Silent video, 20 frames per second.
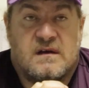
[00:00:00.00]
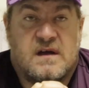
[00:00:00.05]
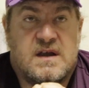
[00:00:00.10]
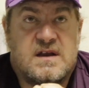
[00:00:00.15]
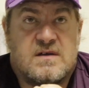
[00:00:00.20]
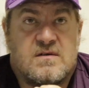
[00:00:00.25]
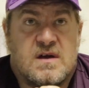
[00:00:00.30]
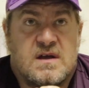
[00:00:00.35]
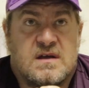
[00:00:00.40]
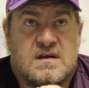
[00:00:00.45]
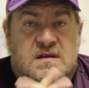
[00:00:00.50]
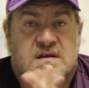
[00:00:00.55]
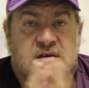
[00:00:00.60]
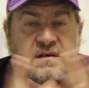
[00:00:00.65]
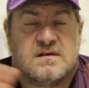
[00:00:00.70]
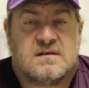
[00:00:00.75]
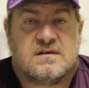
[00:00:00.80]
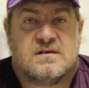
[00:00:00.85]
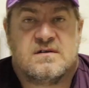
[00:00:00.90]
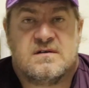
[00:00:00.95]
Anyway,
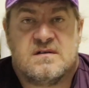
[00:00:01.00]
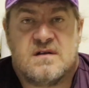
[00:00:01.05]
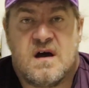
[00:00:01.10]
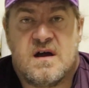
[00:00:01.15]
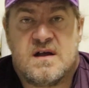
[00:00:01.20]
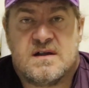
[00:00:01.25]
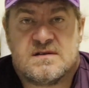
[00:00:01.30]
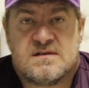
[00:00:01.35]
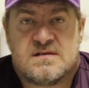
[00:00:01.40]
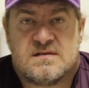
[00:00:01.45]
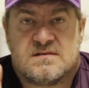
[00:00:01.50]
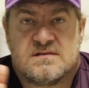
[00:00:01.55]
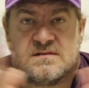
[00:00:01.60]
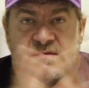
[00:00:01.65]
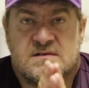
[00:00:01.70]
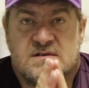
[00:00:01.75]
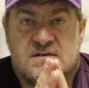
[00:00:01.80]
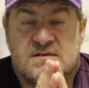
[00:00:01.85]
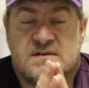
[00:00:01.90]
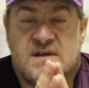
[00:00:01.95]
good night,
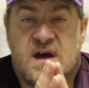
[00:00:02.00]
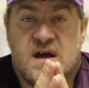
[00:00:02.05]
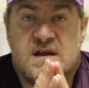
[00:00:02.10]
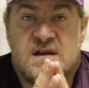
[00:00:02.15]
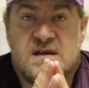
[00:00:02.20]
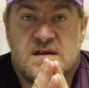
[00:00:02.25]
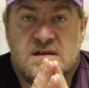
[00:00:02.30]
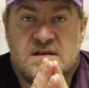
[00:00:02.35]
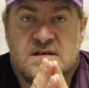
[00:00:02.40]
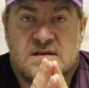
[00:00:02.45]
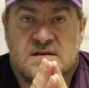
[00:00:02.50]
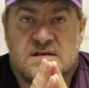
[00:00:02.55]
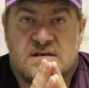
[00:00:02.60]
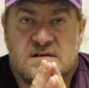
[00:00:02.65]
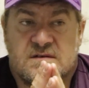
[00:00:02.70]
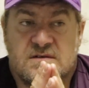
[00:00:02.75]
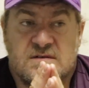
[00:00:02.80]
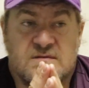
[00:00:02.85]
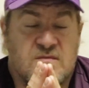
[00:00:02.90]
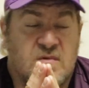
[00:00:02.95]
good day,
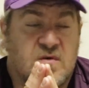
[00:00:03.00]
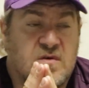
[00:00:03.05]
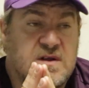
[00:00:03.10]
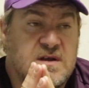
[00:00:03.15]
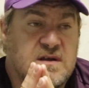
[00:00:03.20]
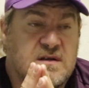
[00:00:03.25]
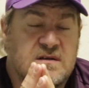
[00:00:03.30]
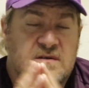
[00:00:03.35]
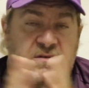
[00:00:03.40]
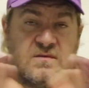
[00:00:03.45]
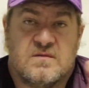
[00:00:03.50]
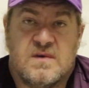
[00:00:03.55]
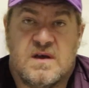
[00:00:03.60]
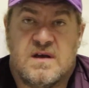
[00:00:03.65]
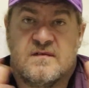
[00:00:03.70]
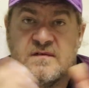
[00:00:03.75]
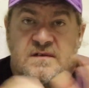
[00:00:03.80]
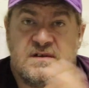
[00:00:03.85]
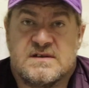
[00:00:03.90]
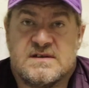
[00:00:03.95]
good morning,
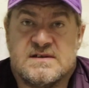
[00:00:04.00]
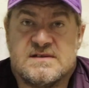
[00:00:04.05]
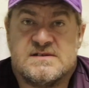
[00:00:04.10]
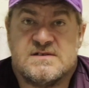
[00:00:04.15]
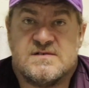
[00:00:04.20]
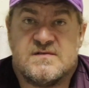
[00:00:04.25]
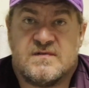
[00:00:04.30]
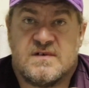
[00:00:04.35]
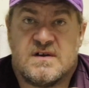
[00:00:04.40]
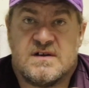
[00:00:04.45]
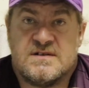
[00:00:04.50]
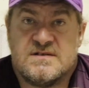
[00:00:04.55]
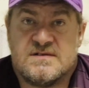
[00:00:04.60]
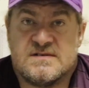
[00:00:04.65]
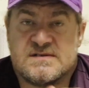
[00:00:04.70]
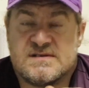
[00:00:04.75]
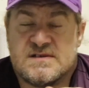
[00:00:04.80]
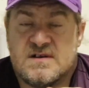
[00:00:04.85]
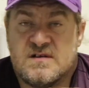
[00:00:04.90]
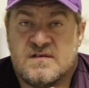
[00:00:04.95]
wherever it is you find
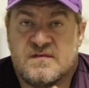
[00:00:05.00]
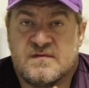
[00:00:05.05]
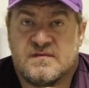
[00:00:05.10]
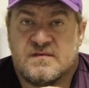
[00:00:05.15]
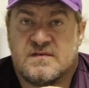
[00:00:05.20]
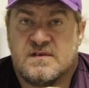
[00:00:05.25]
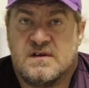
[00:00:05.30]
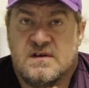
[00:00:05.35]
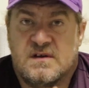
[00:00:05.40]
yourself